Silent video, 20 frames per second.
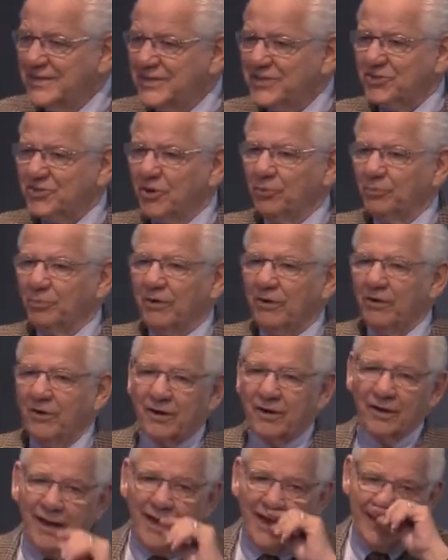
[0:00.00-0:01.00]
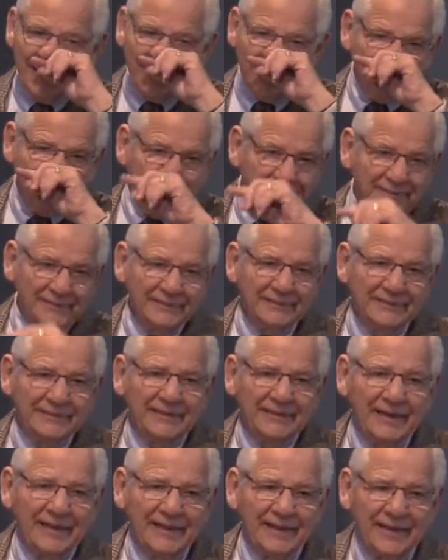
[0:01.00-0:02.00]
So it would look like,
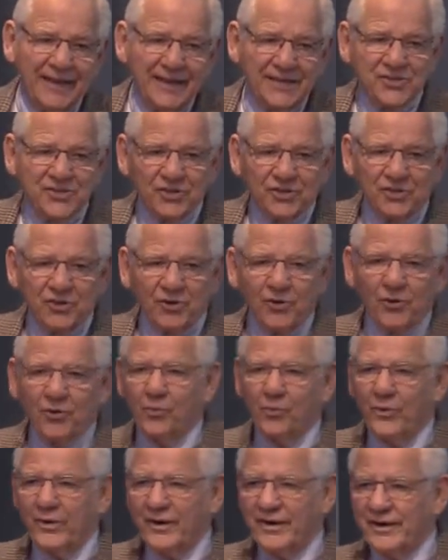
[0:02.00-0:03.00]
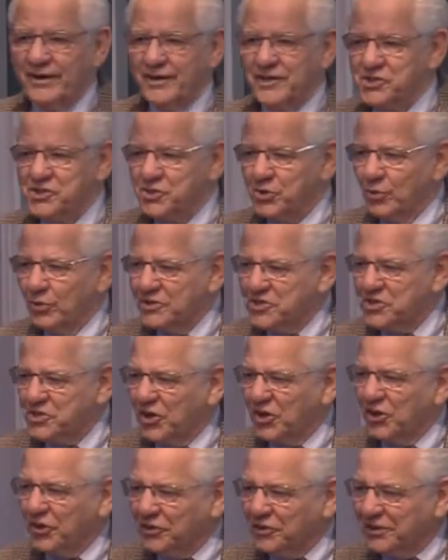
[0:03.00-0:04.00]
I guess, a girl wearing a short
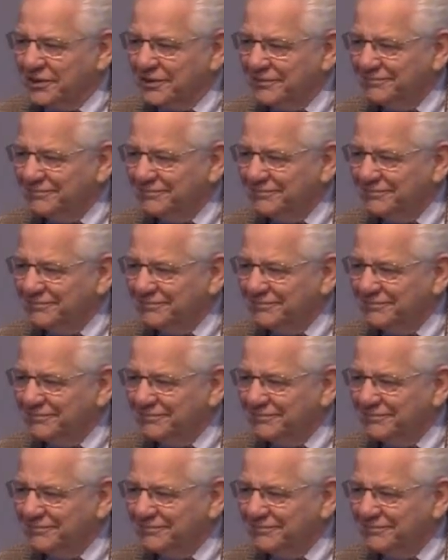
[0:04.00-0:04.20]
skirt.